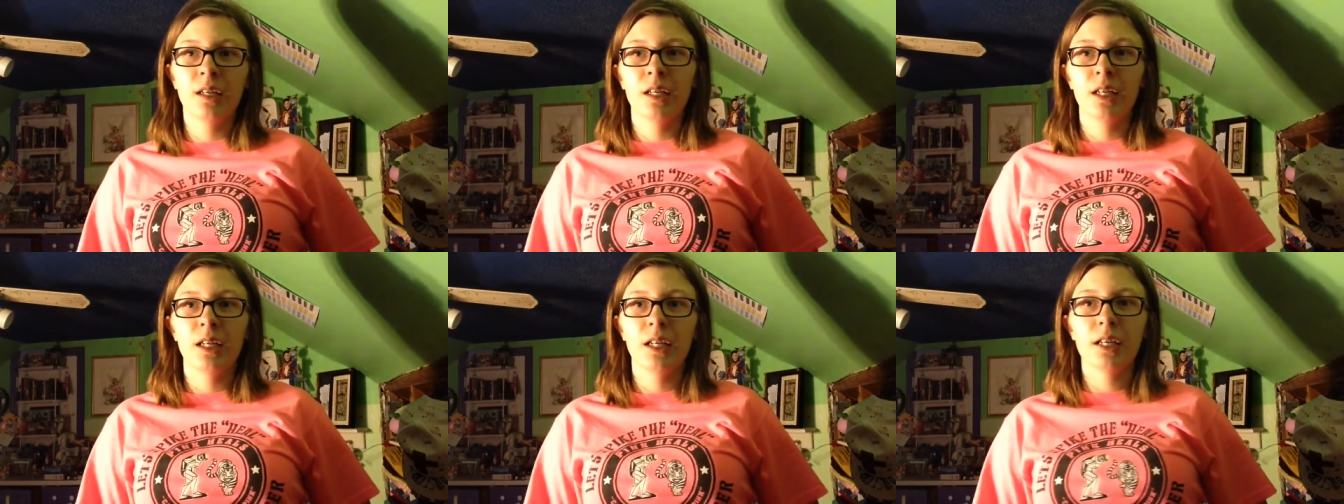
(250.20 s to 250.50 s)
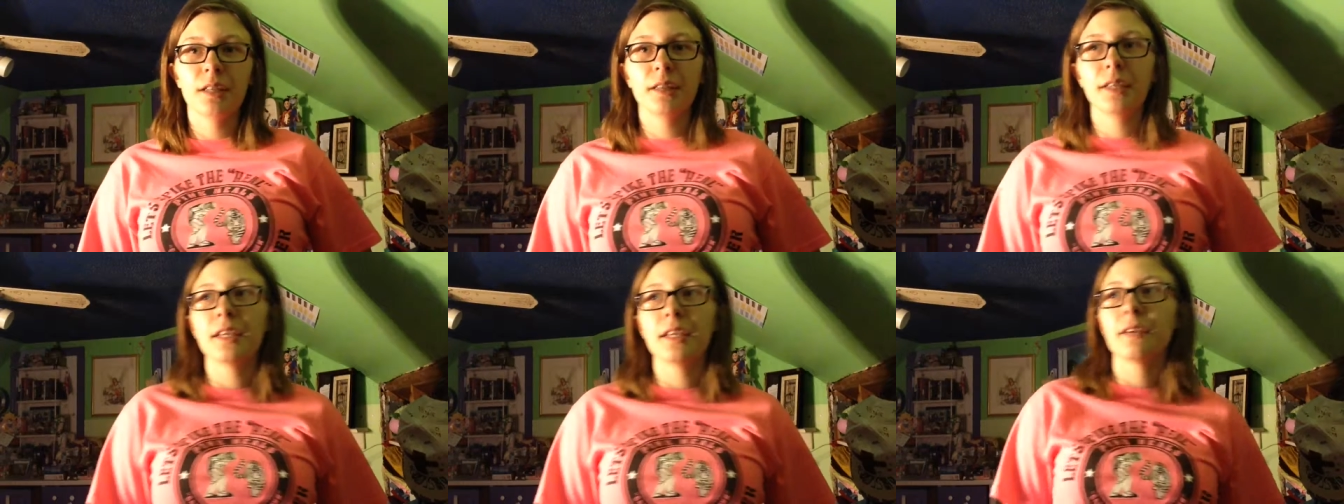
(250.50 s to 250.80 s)
and
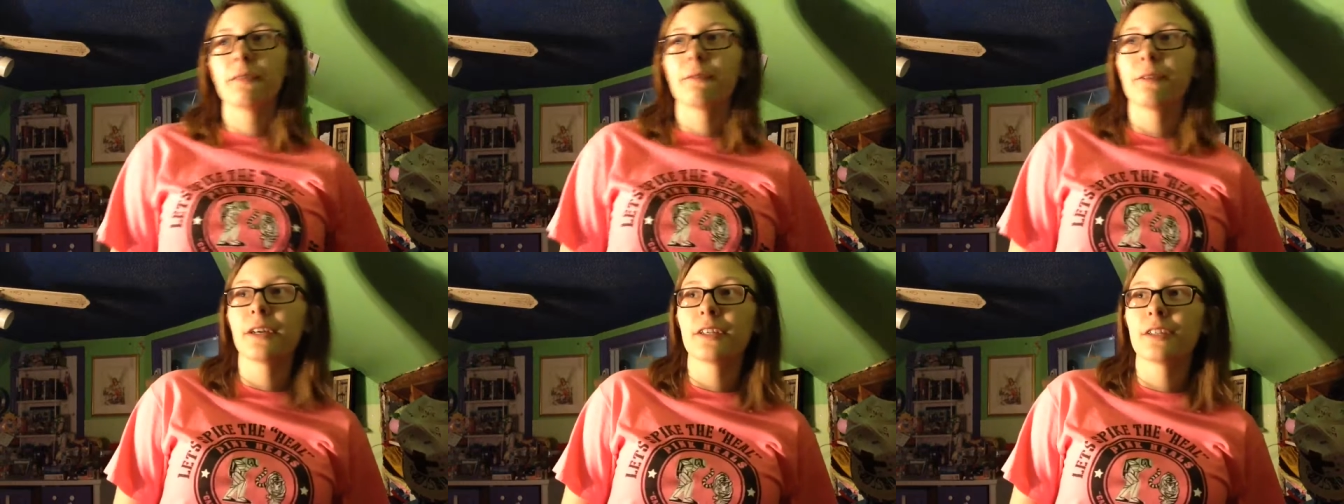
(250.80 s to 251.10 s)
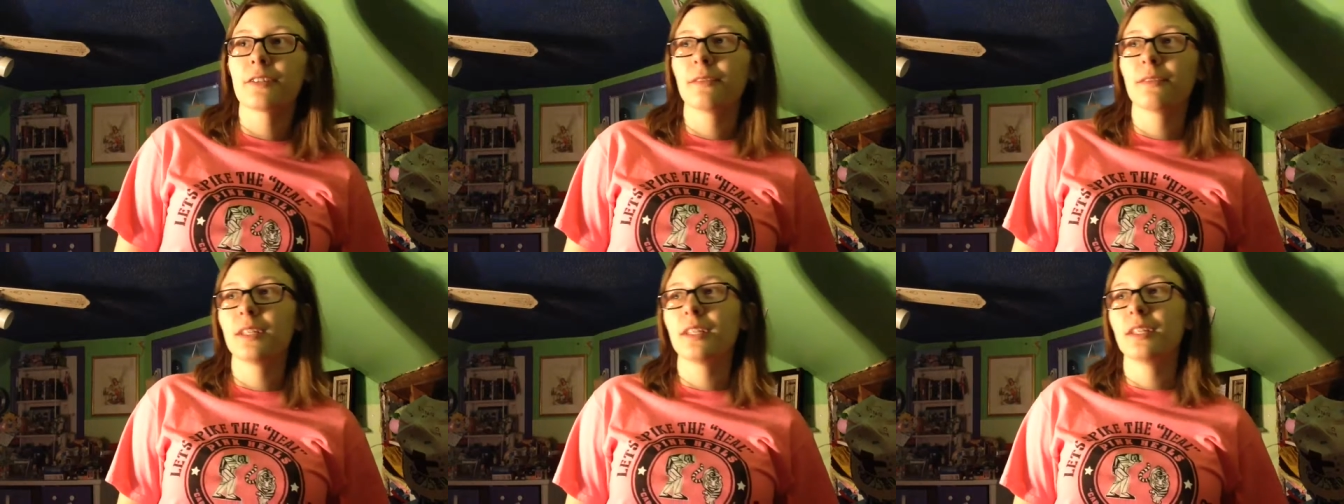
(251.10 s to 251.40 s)
I think if I
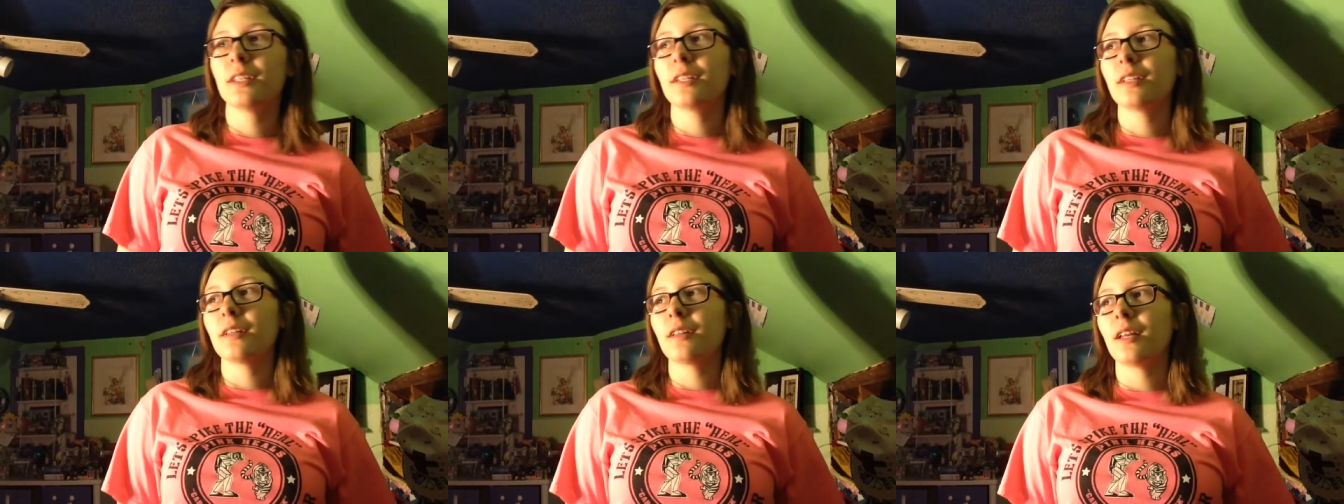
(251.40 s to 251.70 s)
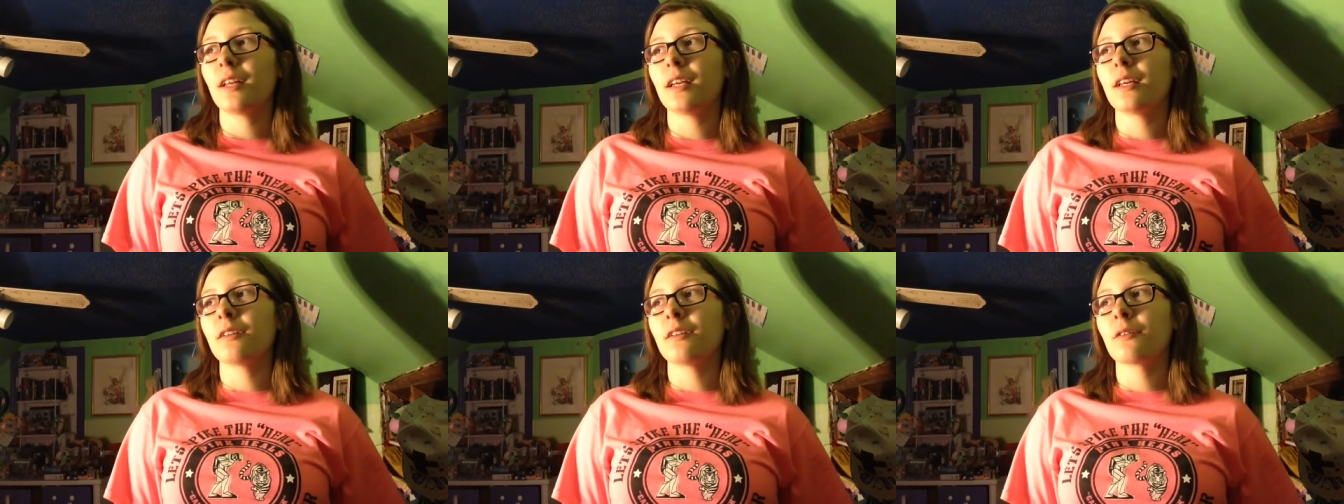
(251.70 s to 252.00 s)
should read it
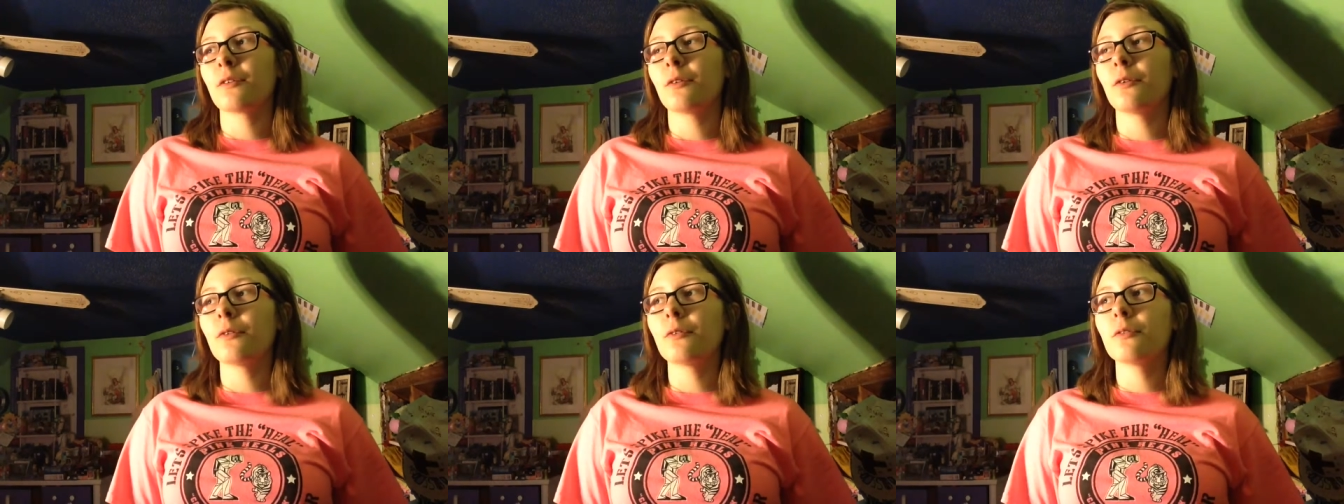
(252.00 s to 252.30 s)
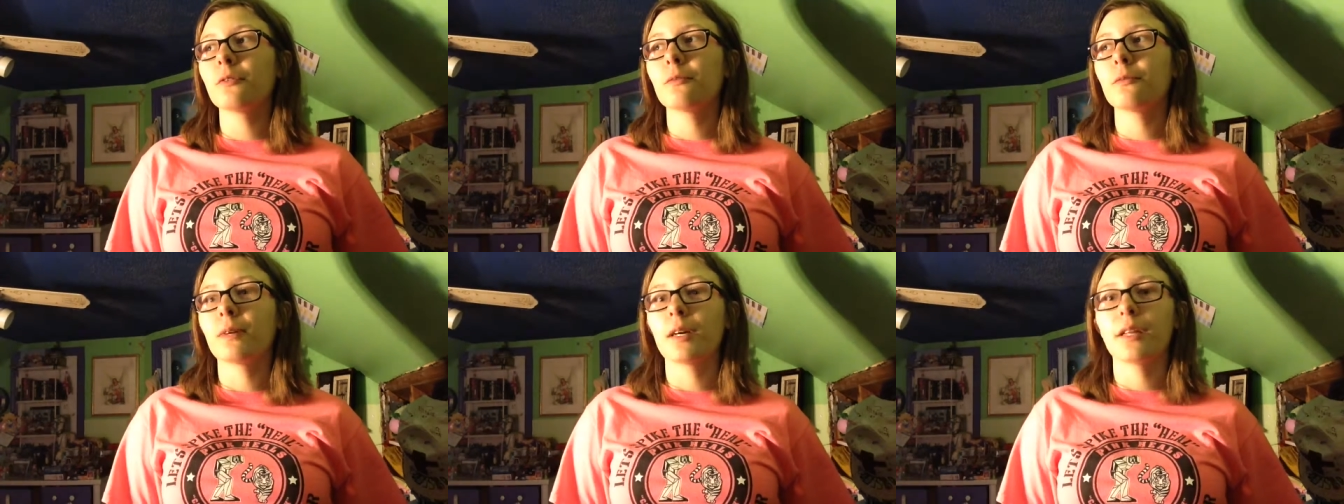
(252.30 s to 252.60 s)
like in
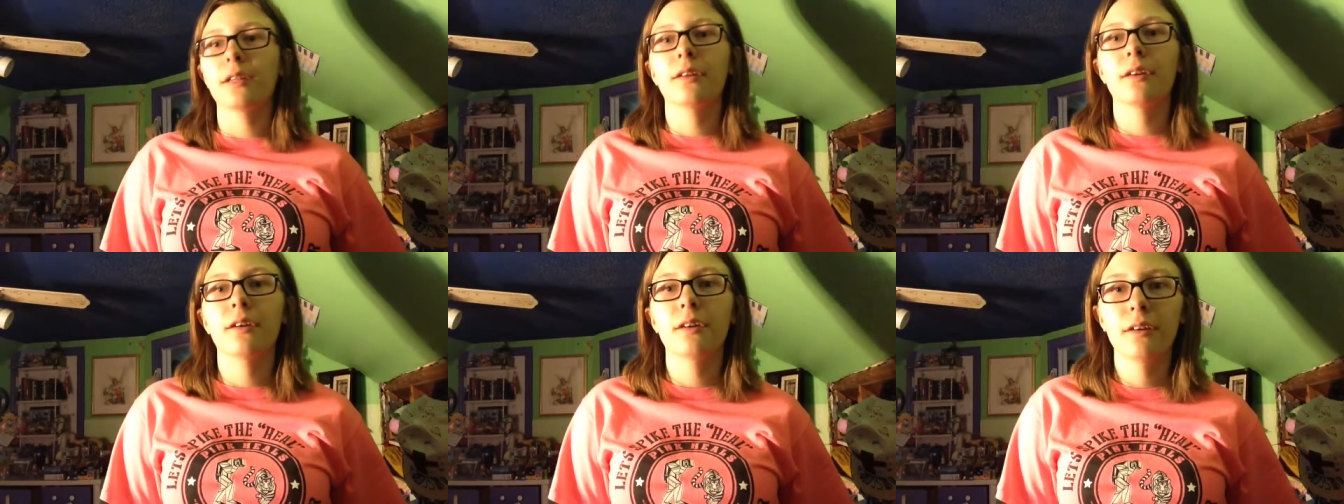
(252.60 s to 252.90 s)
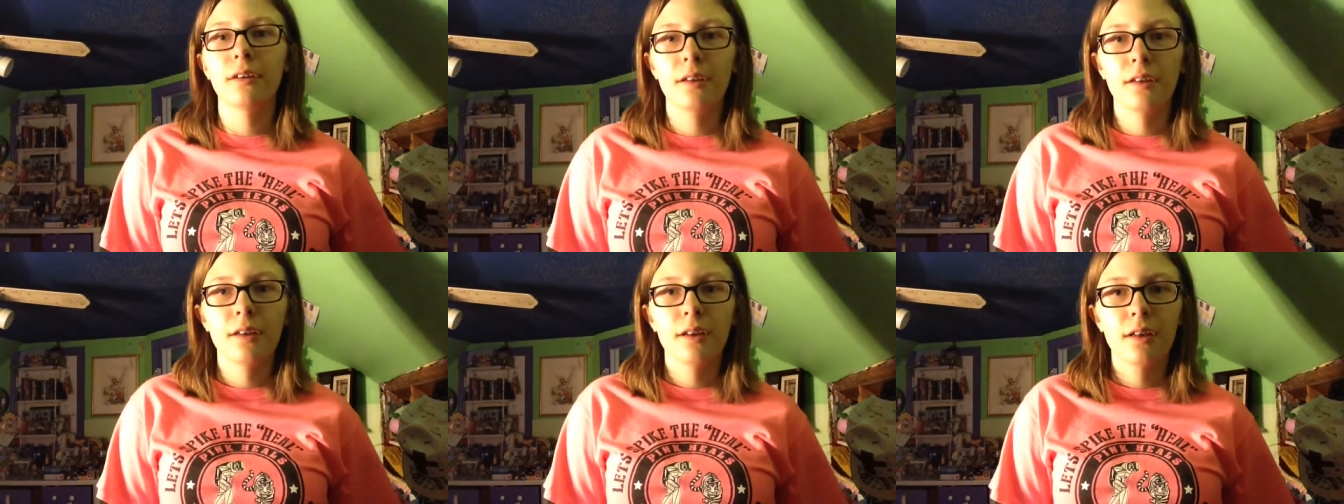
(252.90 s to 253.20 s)
cold weather,